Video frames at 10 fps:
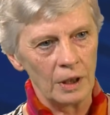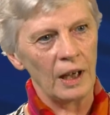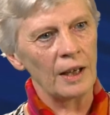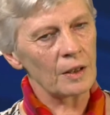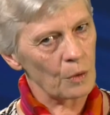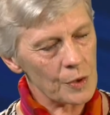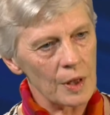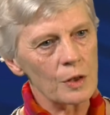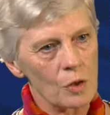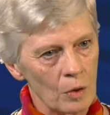I don't
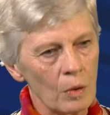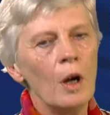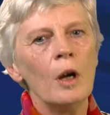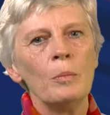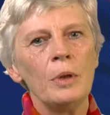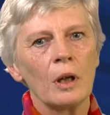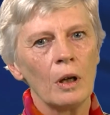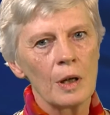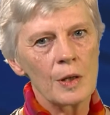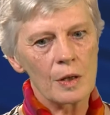think so,
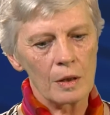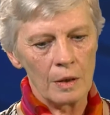because